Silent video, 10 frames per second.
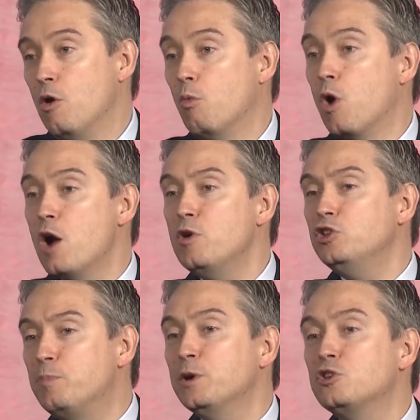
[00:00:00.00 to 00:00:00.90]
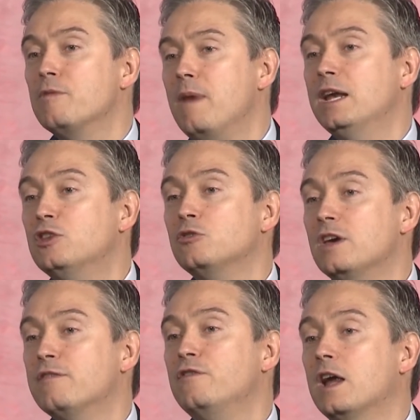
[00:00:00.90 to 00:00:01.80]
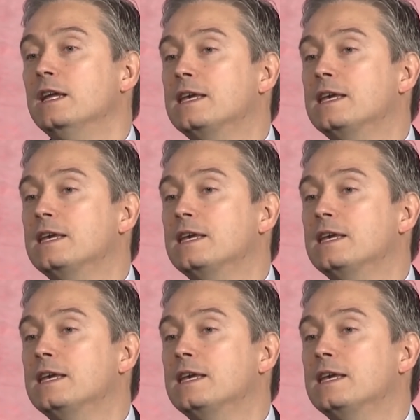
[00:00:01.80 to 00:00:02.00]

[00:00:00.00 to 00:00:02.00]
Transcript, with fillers: where would you put your money today if not in